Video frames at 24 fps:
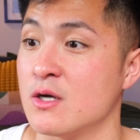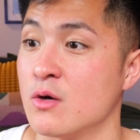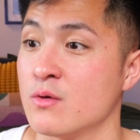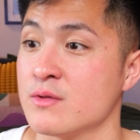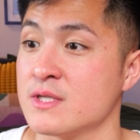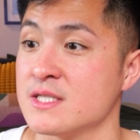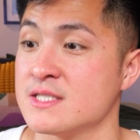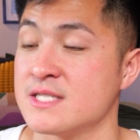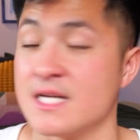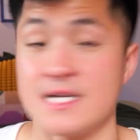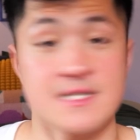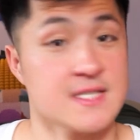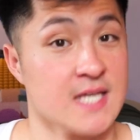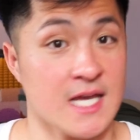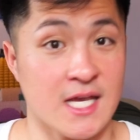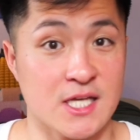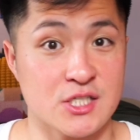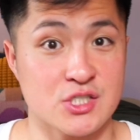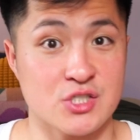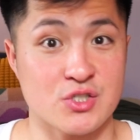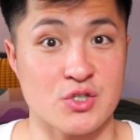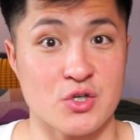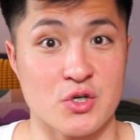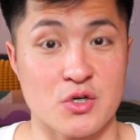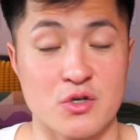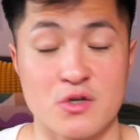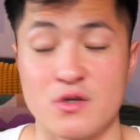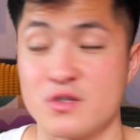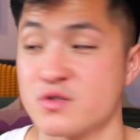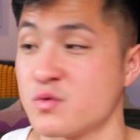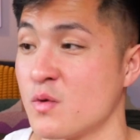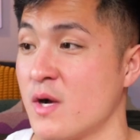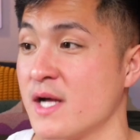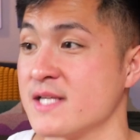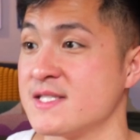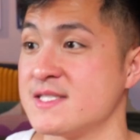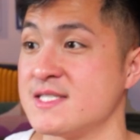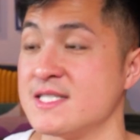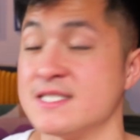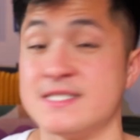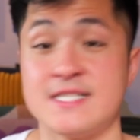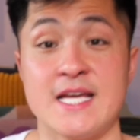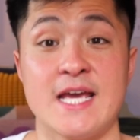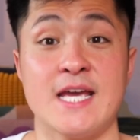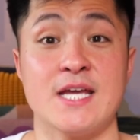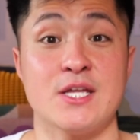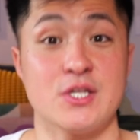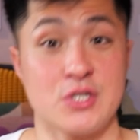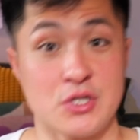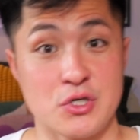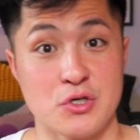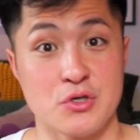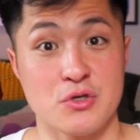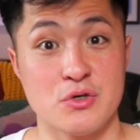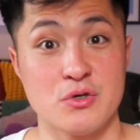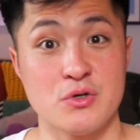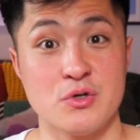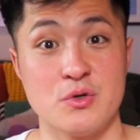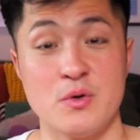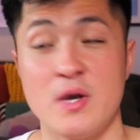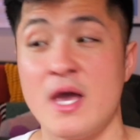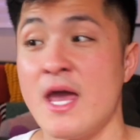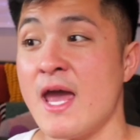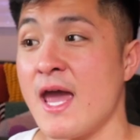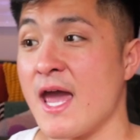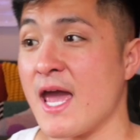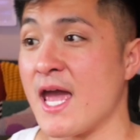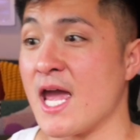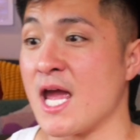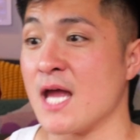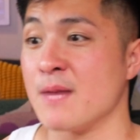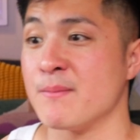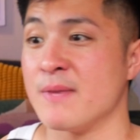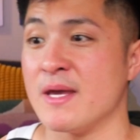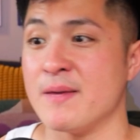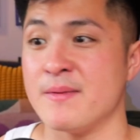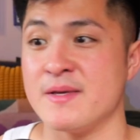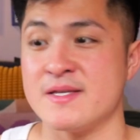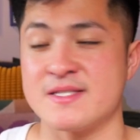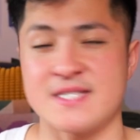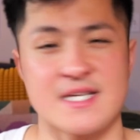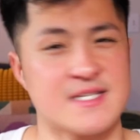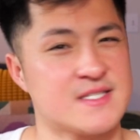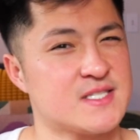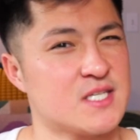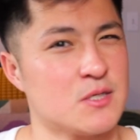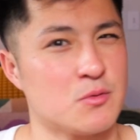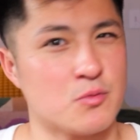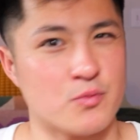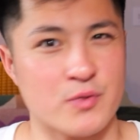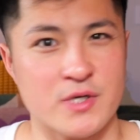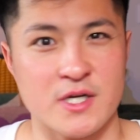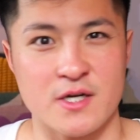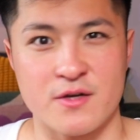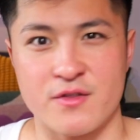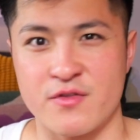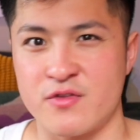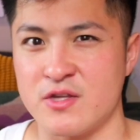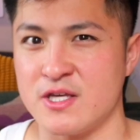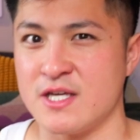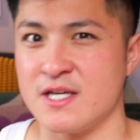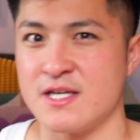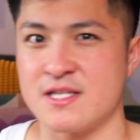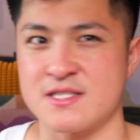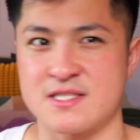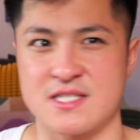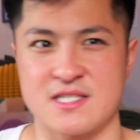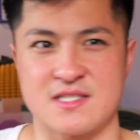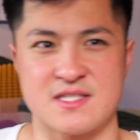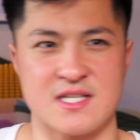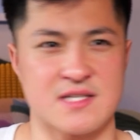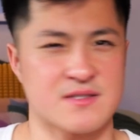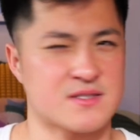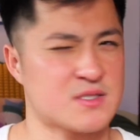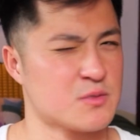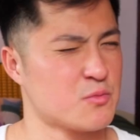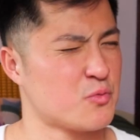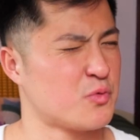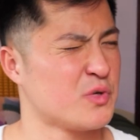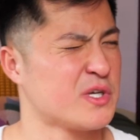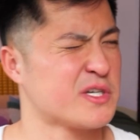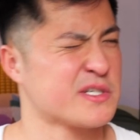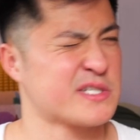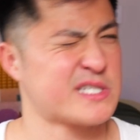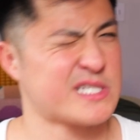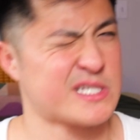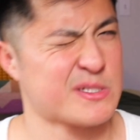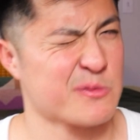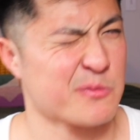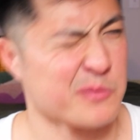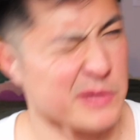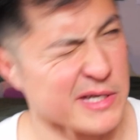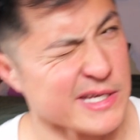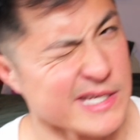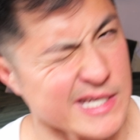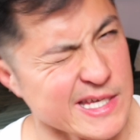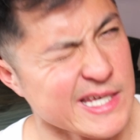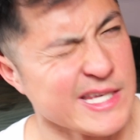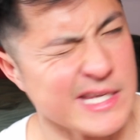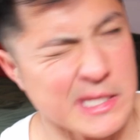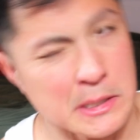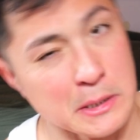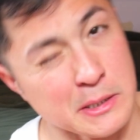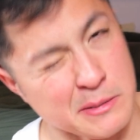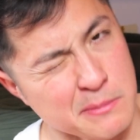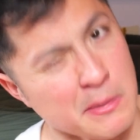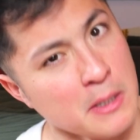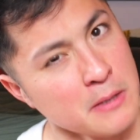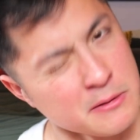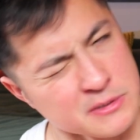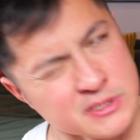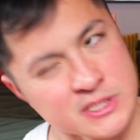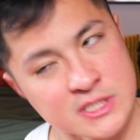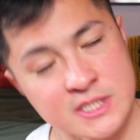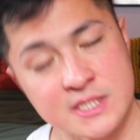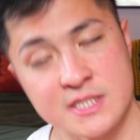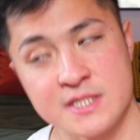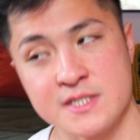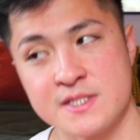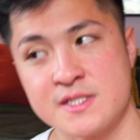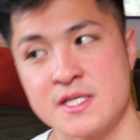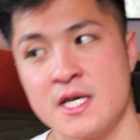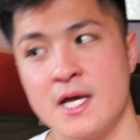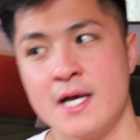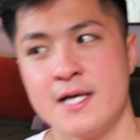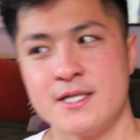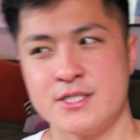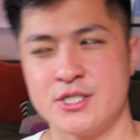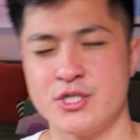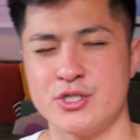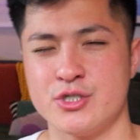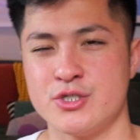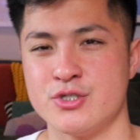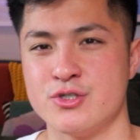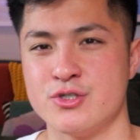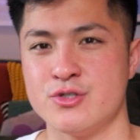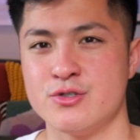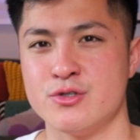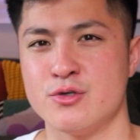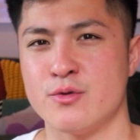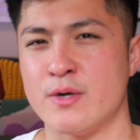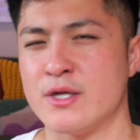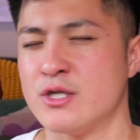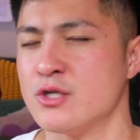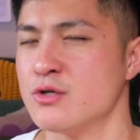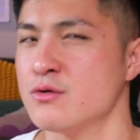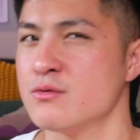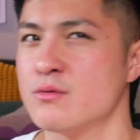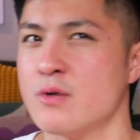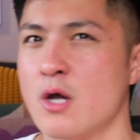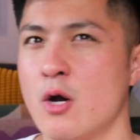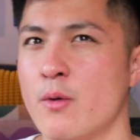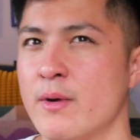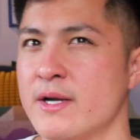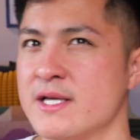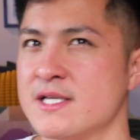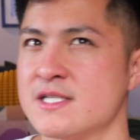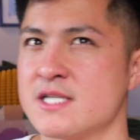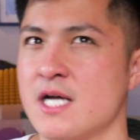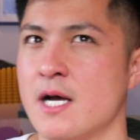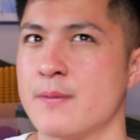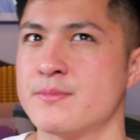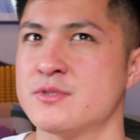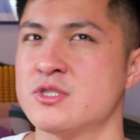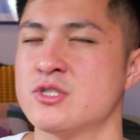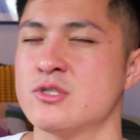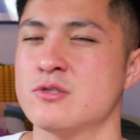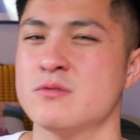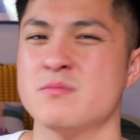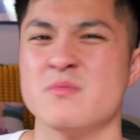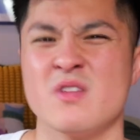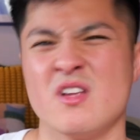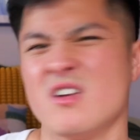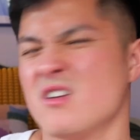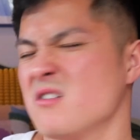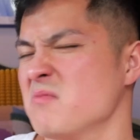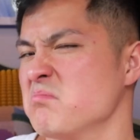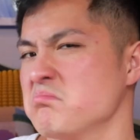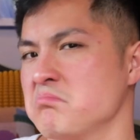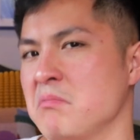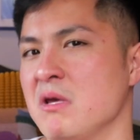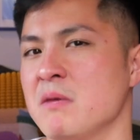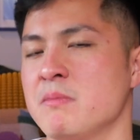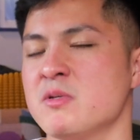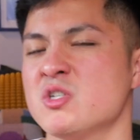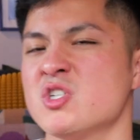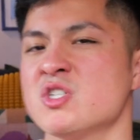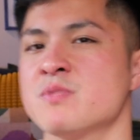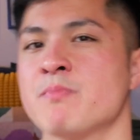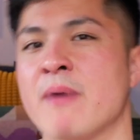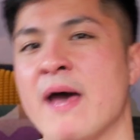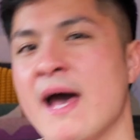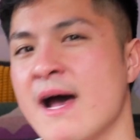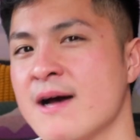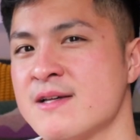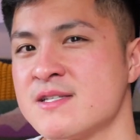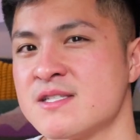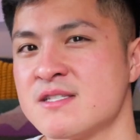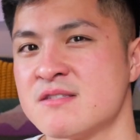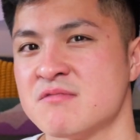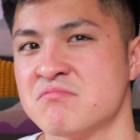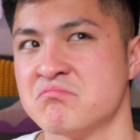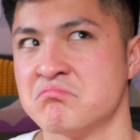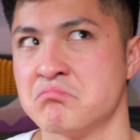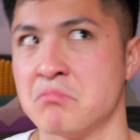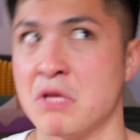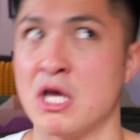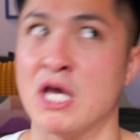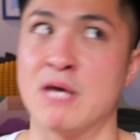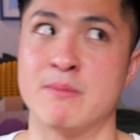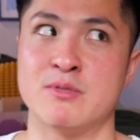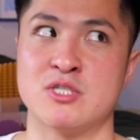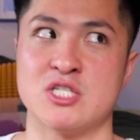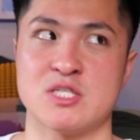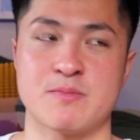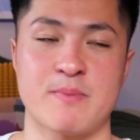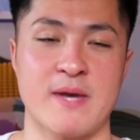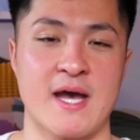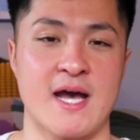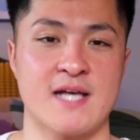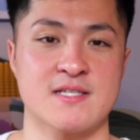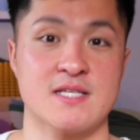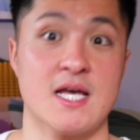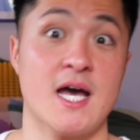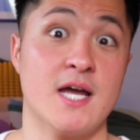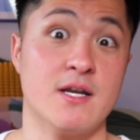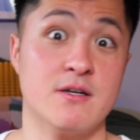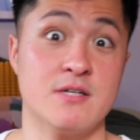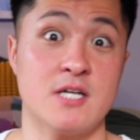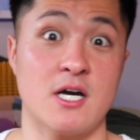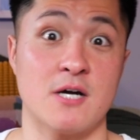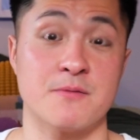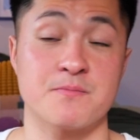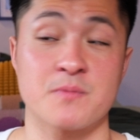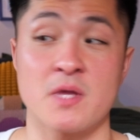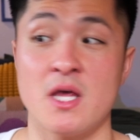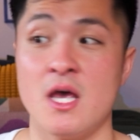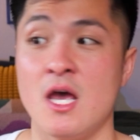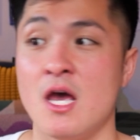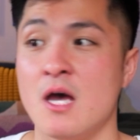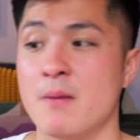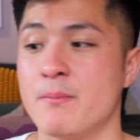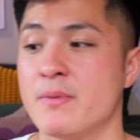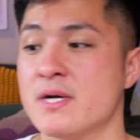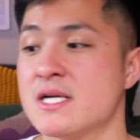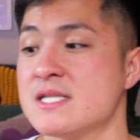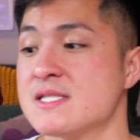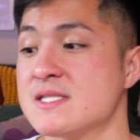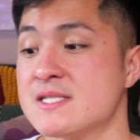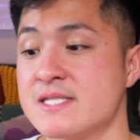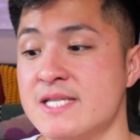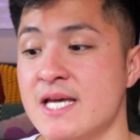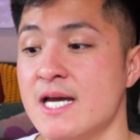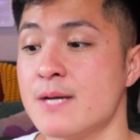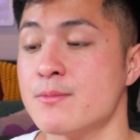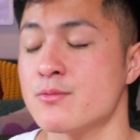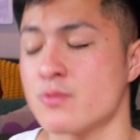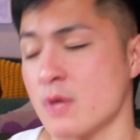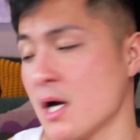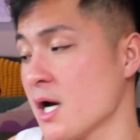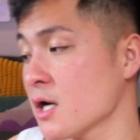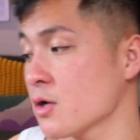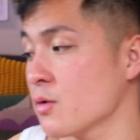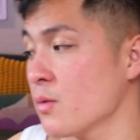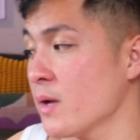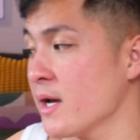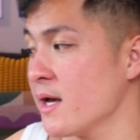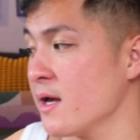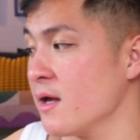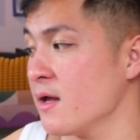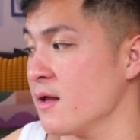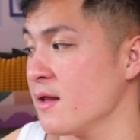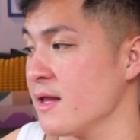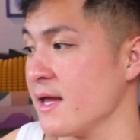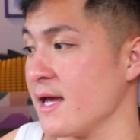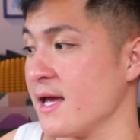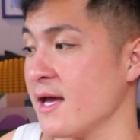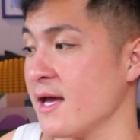only dates Asian girls wants to date you and maybe says some weird things and sends some weird winky emojis to you and you know what he's up to, maybe just pass. Maybe just pass. I don't know. But Sam Rockwell,